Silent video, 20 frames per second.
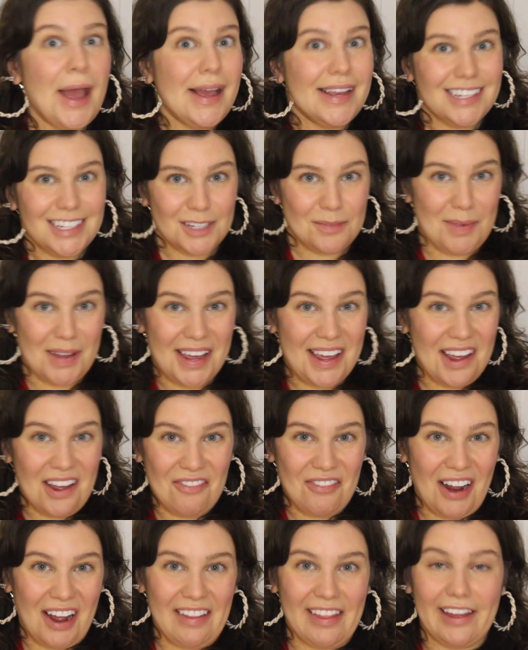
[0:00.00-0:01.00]
Speaking of
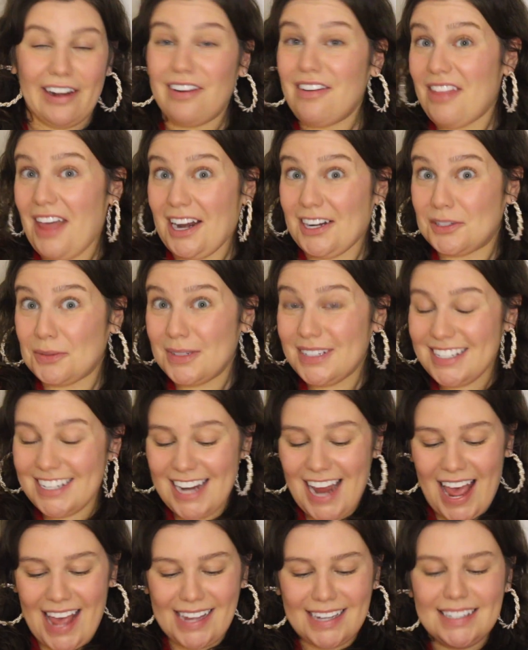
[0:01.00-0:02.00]
highlighter, that's what's
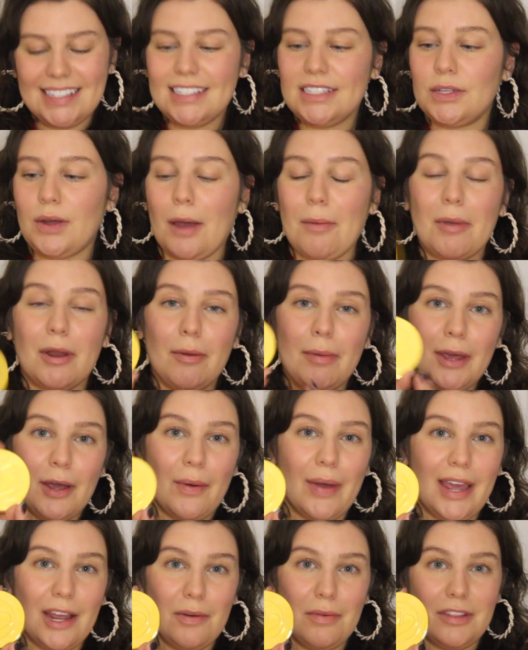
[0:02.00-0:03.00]
next. So I'm going to be
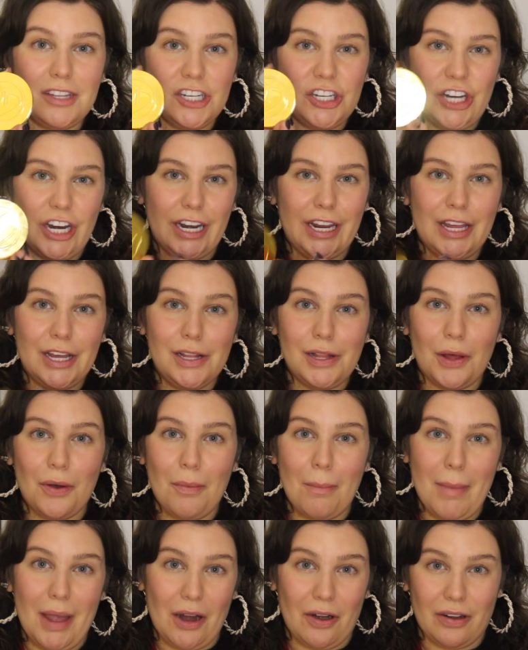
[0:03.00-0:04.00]
going in with JD Glow
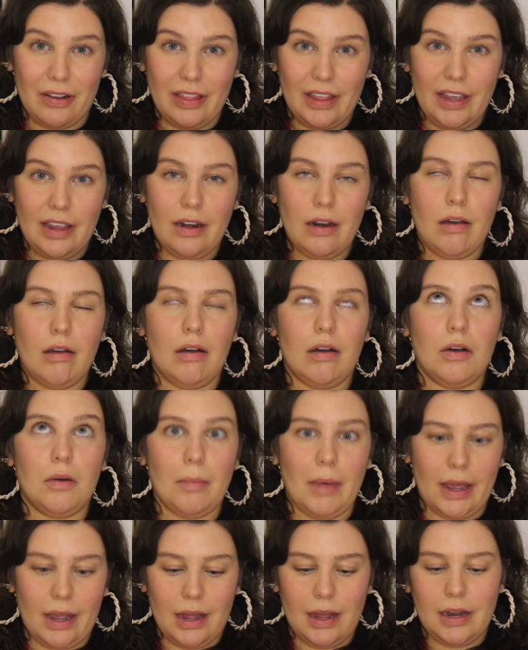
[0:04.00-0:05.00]
Marilyn. Oh
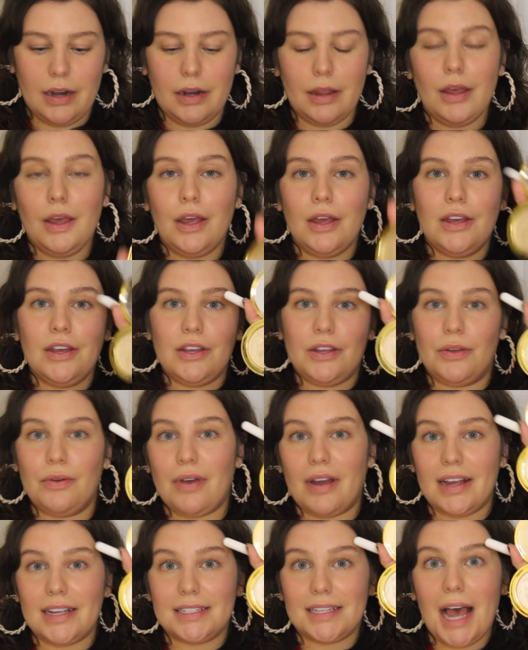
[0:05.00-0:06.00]
my god. You
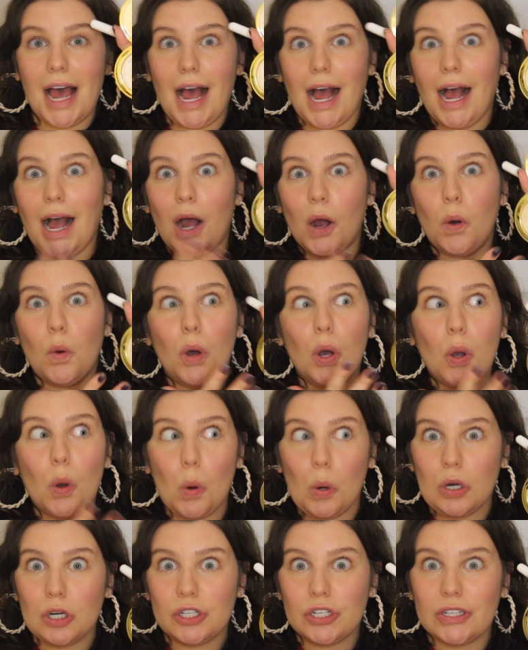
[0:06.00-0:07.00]
guys, how
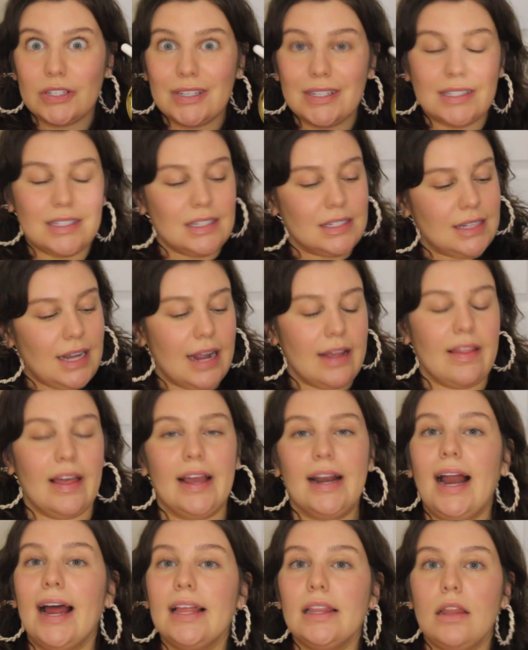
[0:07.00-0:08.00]
gorgeous is this
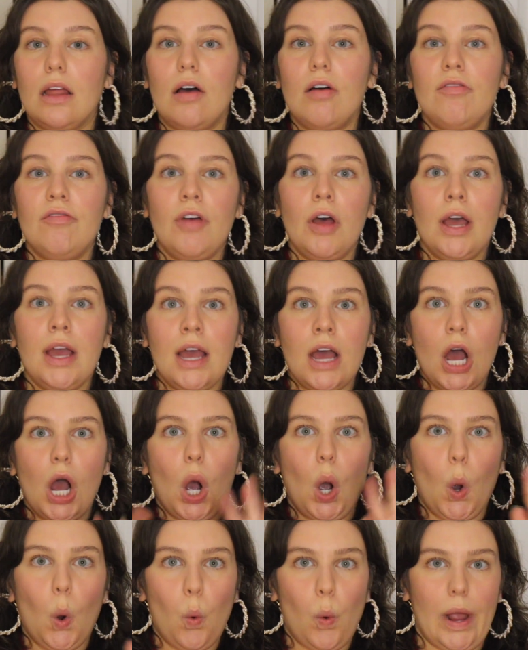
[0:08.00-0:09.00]
highlight? I love
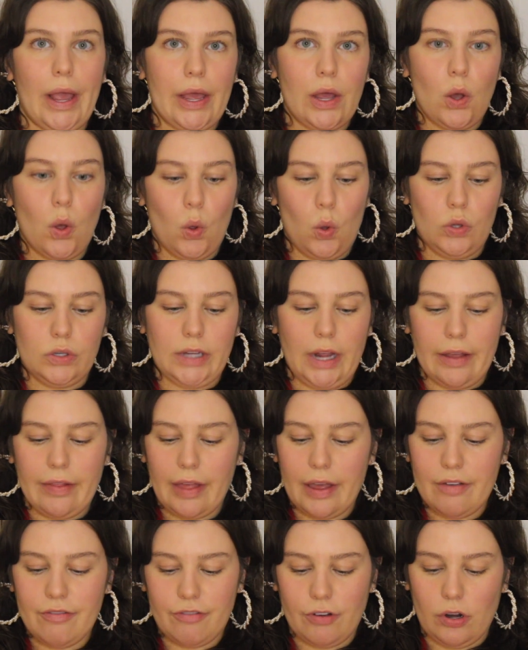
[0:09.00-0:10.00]
a white gold
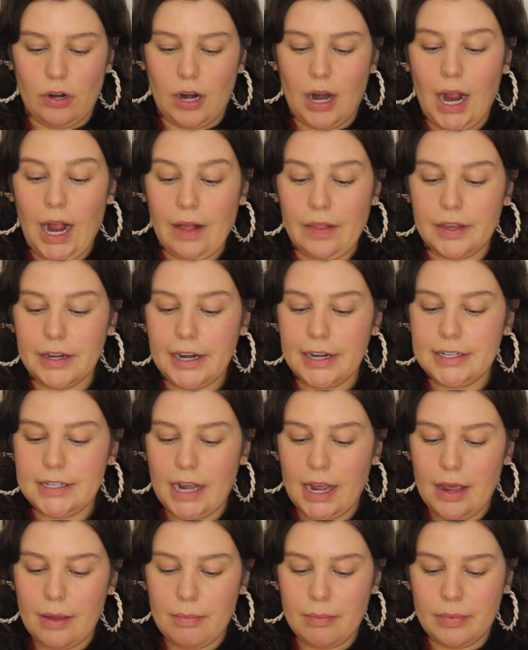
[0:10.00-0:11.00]
highlight for holiday
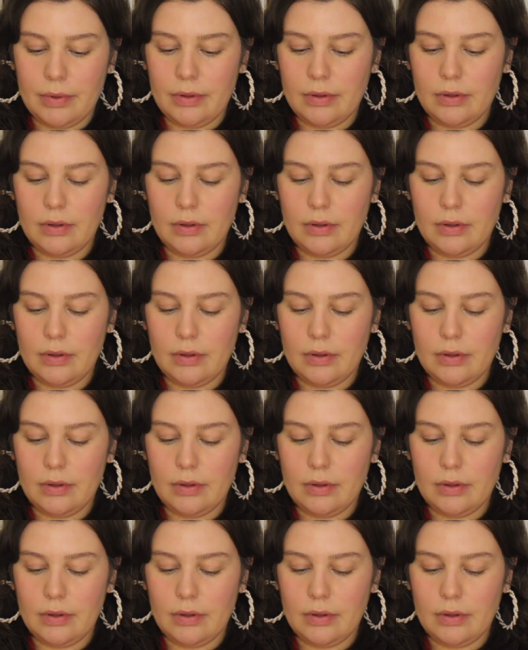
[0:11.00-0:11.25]
time.